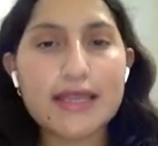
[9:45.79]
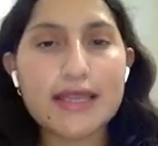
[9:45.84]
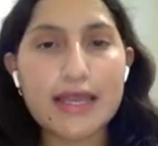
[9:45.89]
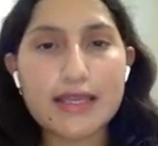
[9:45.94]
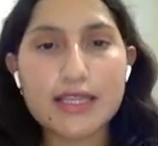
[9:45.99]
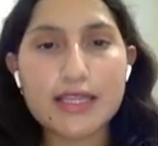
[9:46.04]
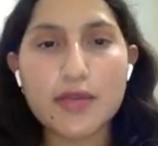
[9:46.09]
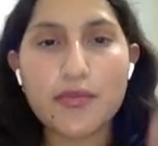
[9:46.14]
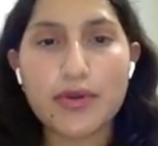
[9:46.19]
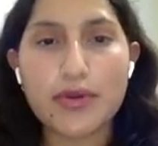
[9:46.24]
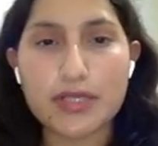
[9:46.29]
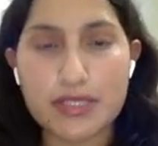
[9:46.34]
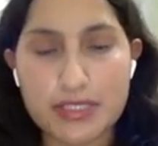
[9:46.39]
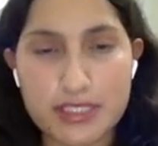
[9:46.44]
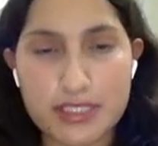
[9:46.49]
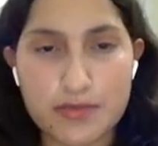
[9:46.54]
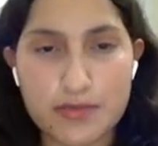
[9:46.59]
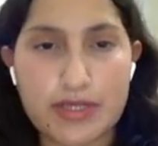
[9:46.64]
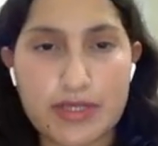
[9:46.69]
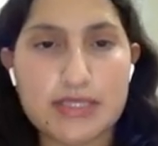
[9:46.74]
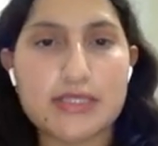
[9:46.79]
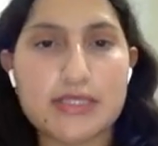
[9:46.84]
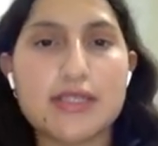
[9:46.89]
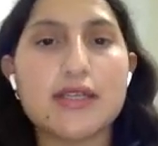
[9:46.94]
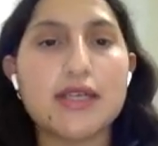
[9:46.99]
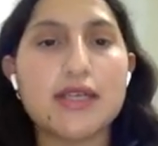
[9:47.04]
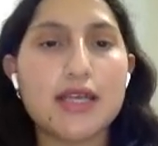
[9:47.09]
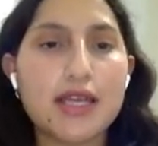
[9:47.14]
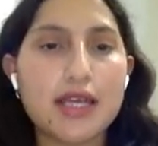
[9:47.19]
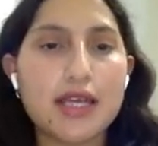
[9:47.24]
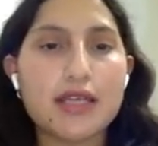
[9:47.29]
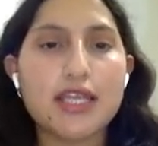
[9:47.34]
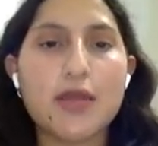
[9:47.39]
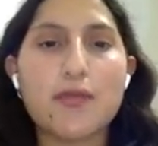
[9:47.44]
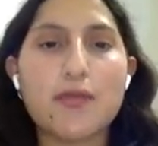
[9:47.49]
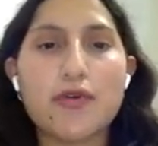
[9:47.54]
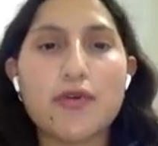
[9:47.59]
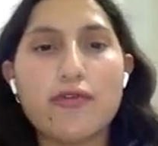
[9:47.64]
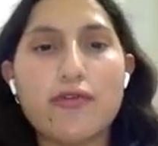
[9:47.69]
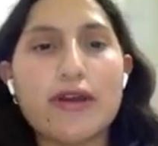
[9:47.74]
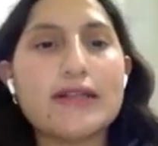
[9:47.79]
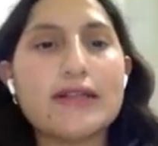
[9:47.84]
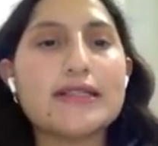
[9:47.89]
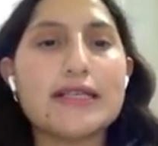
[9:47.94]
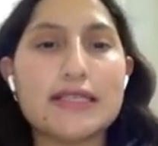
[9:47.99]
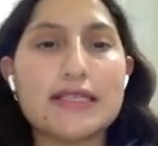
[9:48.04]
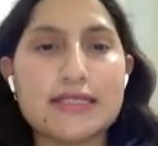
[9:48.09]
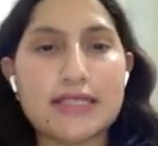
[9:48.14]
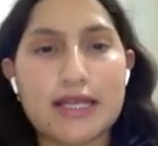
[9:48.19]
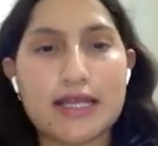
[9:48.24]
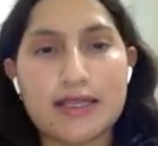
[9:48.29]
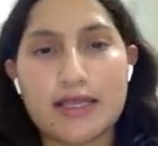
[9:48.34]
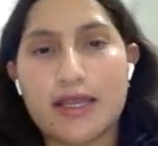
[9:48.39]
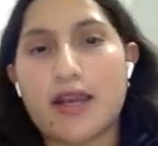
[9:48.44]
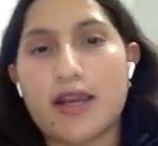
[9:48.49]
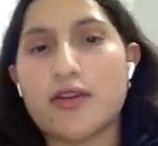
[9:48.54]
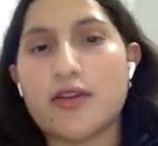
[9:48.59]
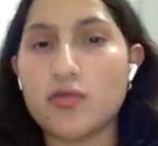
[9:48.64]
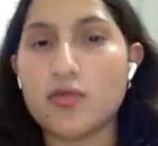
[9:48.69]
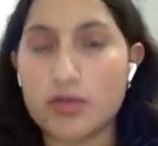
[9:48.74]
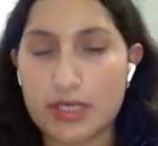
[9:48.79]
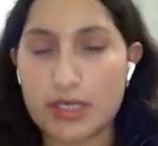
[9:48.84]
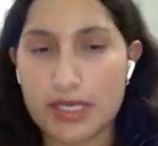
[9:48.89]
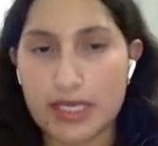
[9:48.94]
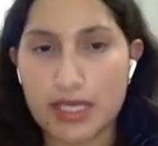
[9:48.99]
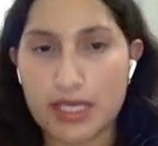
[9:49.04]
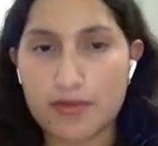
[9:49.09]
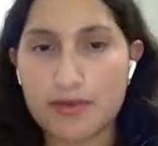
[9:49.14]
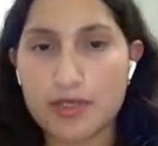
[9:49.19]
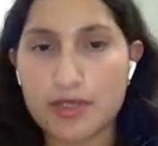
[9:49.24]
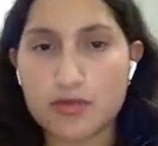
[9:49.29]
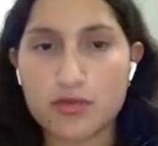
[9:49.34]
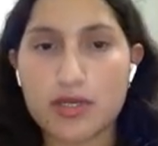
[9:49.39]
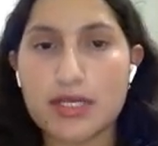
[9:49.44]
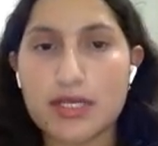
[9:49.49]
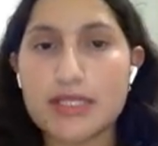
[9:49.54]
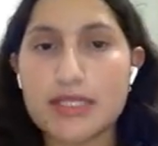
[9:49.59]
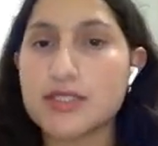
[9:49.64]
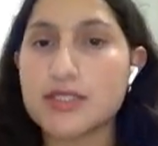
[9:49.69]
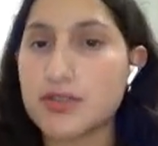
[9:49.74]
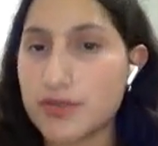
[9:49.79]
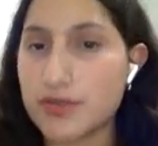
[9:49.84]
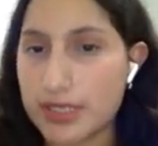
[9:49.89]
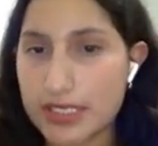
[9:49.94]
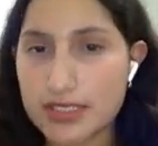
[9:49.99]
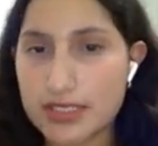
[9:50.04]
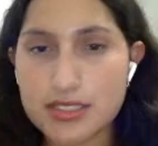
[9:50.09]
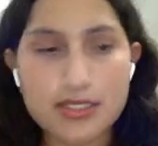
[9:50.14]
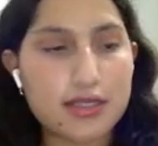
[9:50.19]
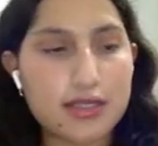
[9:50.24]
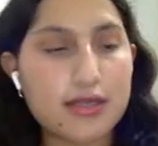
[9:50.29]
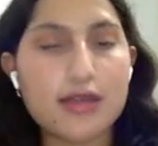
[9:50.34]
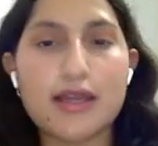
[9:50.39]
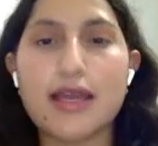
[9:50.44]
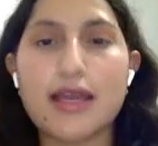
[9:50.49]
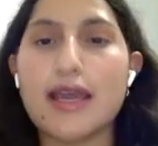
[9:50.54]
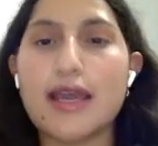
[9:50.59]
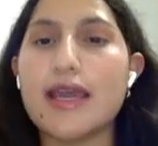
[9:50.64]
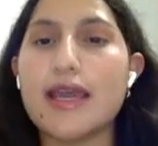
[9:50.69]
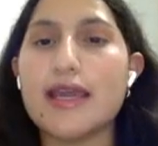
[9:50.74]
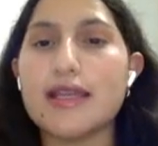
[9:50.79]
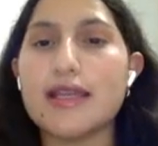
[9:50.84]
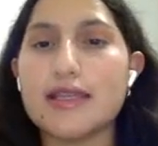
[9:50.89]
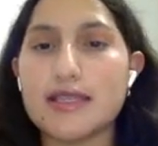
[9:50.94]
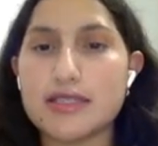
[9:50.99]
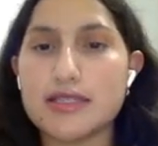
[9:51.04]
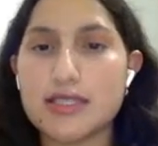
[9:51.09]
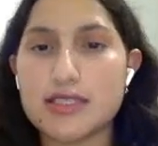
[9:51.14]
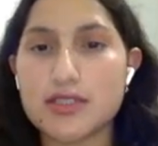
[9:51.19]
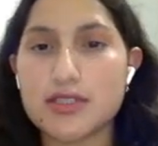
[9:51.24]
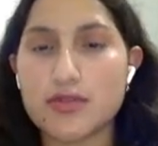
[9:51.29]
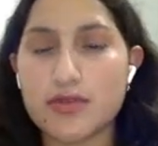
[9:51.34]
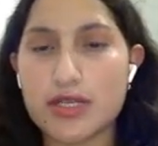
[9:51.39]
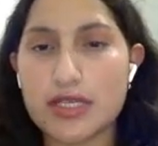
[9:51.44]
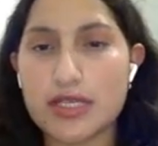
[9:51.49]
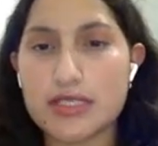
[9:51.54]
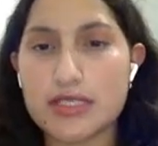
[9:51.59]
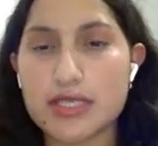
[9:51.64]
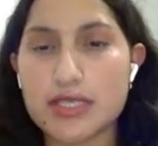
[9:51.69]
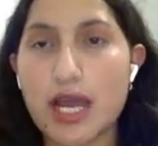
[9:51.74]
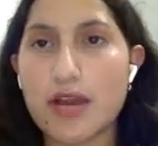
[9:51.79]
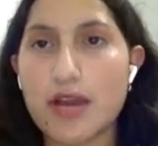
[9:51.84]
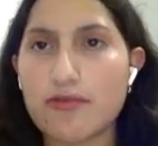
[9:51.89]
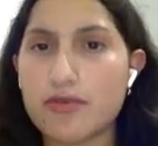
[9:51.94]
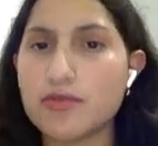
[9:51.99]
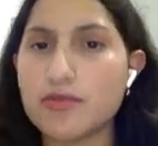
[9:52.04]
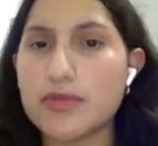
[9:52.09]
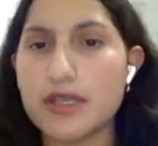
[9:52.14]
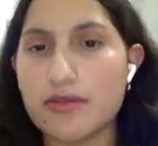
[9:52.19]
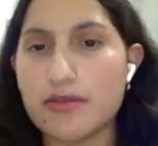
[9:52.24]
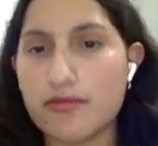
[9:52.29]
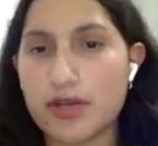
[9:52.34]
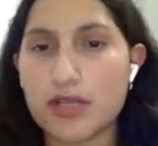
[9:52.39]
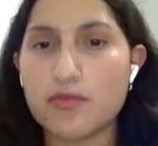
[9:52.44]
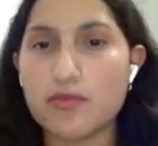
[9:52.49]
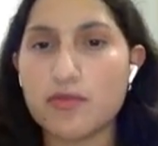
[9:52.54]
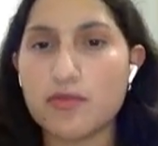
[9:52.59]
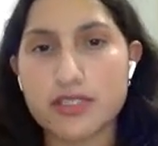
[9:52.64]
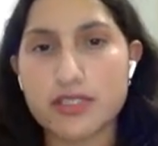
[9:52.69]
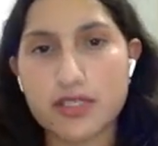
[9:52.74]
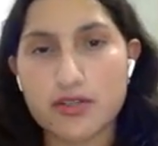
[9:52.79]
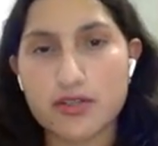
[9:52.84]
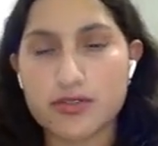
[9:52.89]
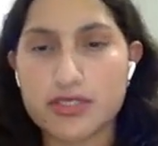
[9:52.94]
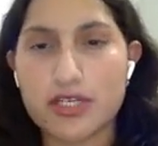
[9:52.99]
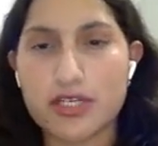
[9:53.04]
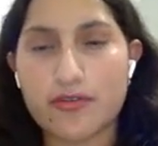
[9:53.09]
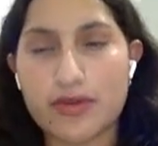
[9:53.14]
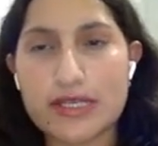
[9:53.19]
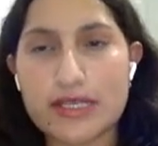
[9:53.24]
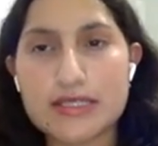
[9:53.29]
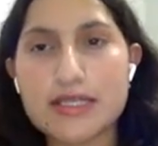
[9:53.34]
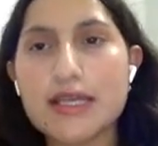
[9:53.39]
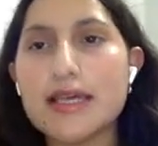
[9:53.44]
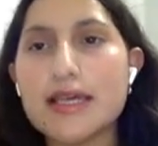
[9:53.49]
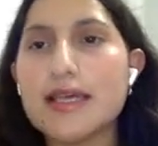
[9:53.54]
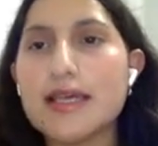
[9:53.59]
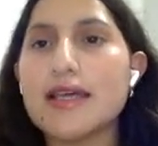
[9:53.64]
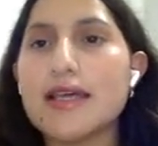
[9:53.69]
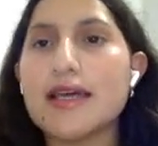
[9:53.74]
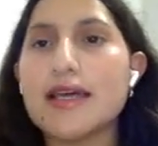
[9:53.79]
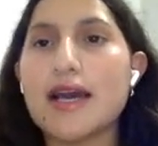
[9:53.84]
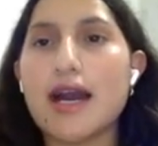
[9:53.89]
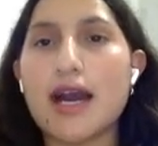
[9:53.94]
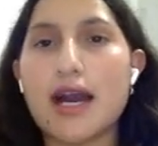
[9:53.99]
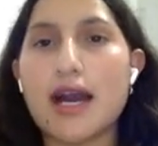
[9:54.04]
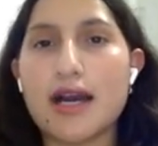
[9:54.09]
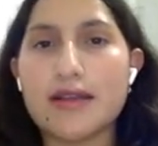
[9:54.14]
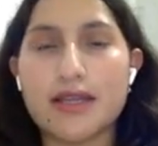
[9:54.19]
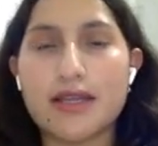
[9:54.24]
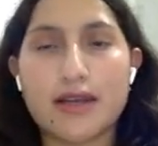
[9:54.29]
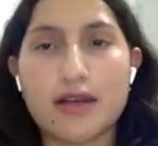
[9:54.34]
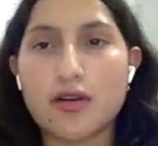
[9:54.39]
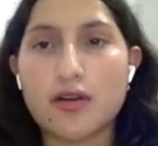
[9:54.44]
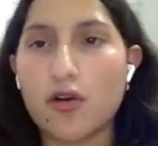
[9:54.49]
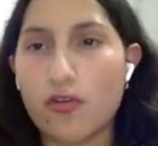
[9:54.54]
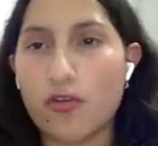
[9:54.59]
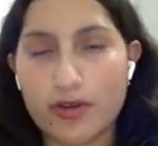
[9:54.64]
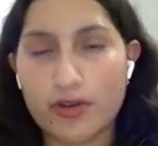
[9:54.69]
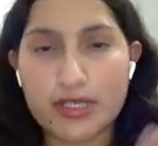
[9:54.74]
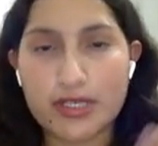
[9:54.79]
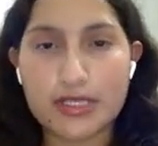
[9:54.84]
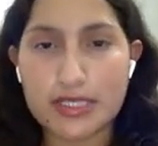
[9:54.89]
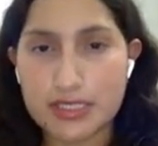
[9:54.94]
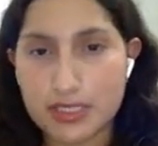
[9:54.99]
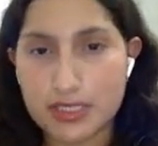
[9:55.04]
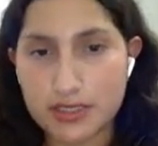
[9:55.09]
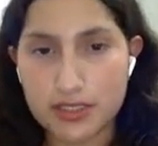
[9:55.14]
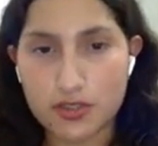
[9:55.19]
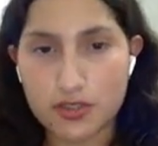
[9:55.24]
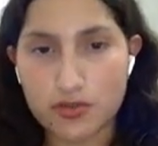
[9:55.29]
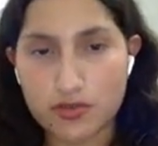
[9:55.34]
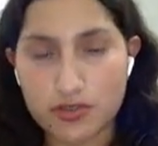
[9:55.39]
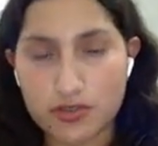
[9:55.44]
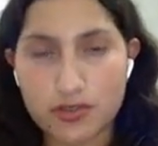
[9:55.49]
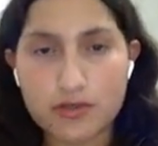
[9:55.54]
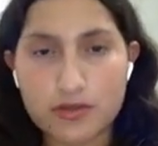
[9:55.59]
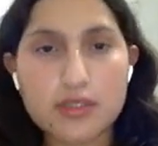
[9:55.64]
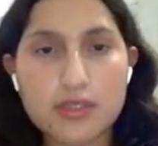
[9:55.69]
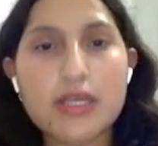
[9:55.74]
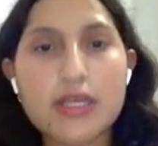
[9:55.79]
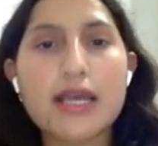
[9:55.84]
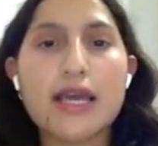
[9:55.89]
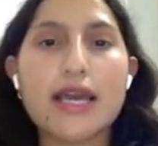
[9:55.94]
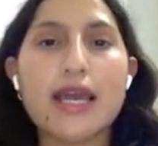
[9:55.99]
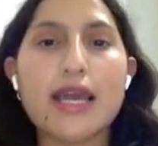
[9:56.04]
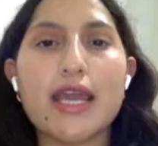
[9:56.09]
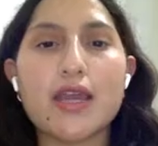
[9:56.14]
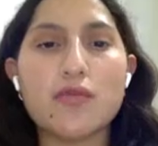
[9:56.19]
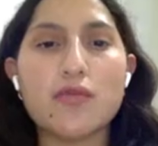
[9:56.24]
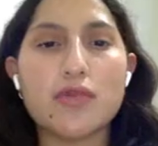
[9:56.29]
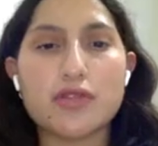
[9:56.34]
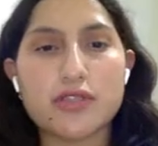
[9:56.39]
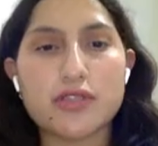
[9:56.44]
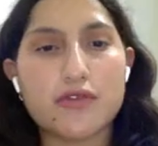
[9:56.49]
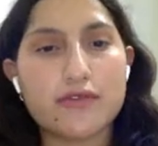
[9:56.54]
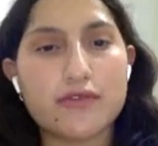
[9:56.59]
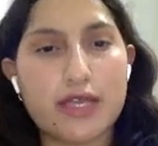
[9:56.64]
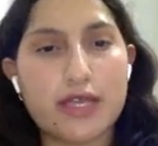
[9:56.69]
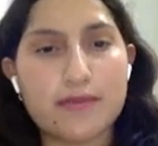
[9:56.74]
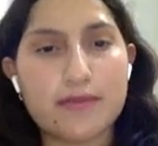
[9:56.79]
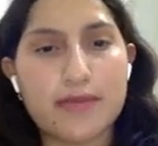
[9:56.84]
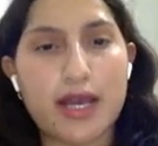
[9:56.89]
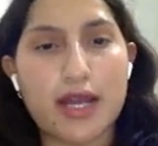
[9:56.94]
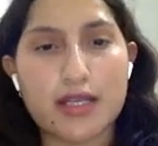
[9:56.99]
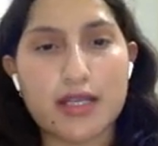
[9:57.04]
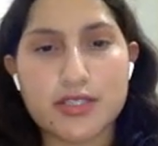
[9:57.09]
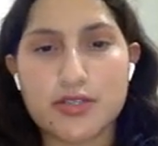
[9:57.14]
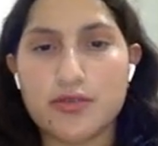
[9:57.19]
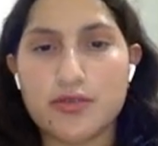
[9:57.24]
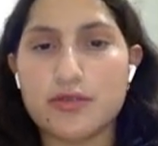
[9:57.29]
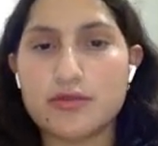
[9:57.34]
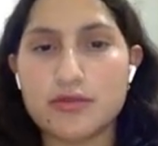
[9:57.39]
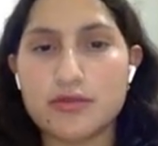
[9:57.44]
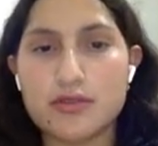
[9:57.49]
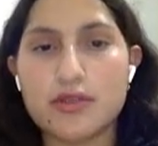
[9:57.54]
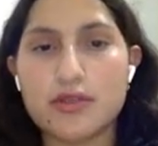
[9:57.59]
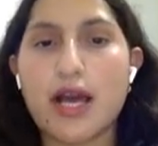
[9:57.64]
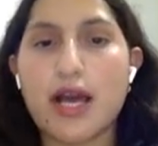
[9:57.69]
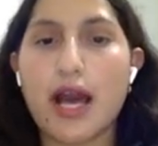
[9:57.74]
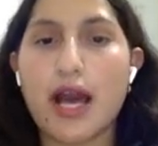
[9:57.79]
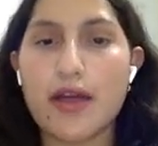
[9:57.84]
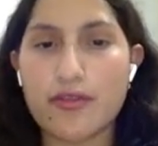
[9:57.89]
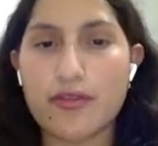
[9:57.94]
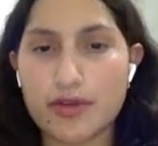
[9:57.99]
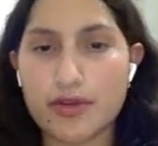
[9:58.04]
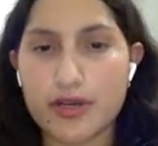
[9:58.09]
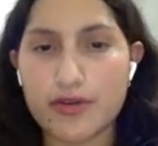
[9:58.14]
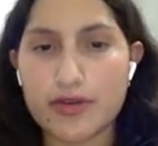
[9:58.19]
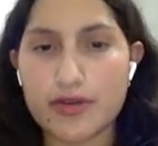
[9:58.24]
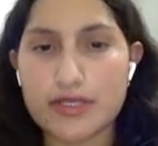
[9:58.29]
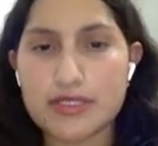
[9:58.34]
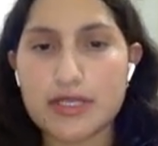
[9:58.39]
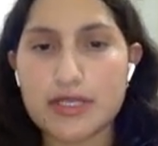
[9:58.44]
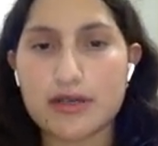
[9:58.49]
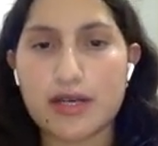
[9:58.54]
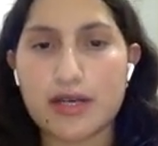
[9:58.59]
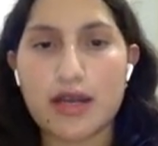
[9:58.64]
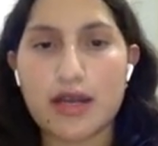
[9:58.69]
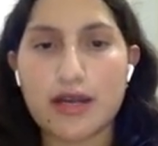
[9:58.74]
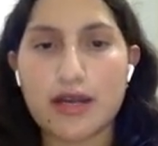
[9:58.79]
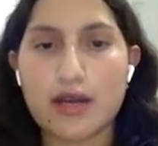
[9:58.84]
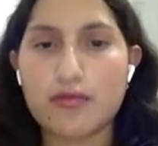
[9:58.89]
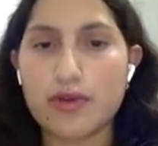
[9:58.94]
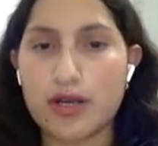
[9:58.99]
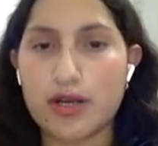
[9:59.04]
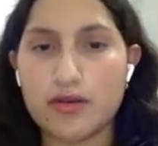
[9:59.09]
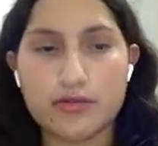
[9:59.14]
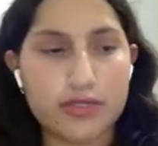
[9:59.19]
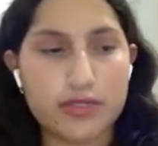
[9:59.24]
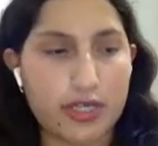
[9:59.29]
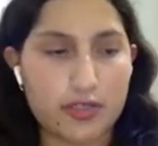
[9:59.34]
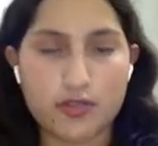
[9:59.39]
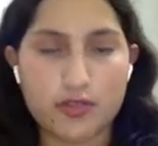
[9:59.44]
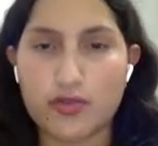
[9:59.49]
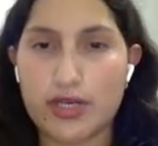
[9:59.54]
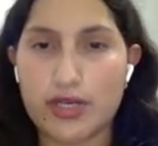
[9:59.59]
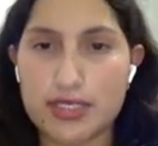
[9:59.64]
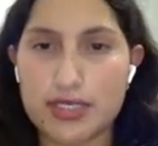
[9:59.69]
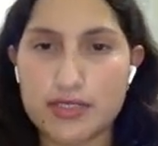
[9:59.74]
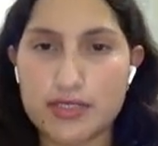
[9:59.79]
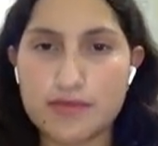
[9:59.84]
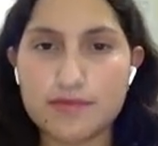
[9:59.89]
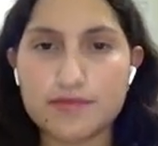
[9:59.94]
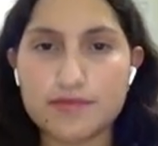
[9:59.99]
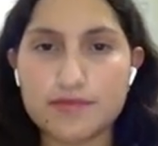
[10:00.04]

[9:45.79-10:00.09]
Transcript: Then the participants. The profile is that they are UDG virtual students, and these students are from different bachelor's degrees that are offered in this institution, and most of them are young adult learners that are around their 20s.